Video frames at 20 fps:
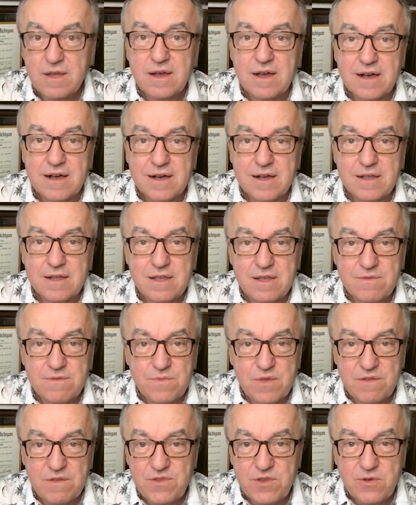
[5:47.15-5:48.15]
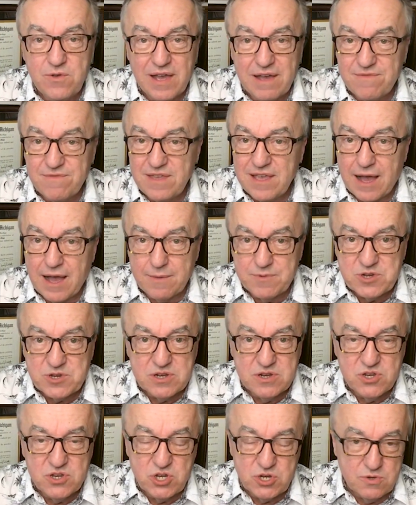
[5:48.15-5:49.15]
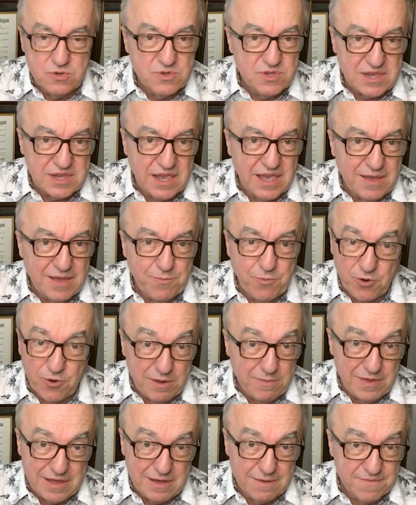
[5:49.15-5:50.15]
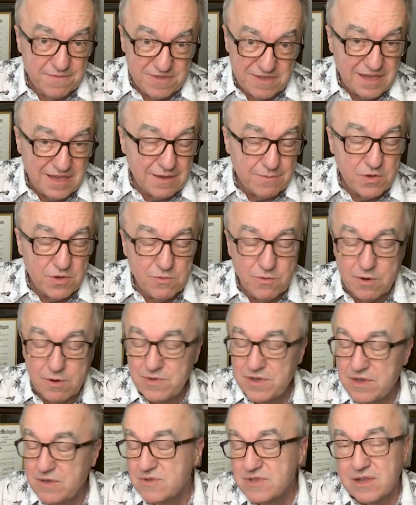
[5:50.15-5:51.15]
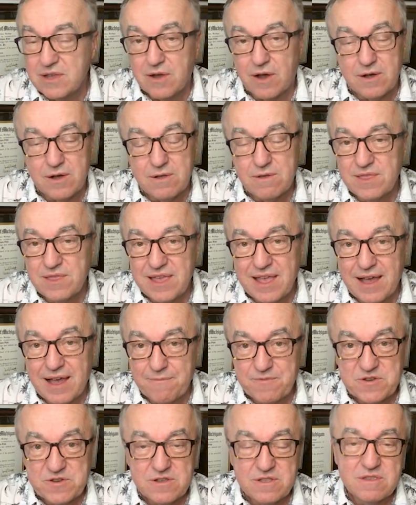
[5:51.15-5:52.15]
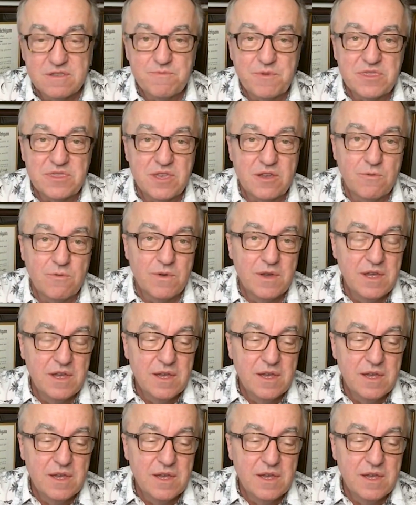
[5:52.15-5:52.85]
If you have the option, choose a premium theme. You won't be using all of the options, but they're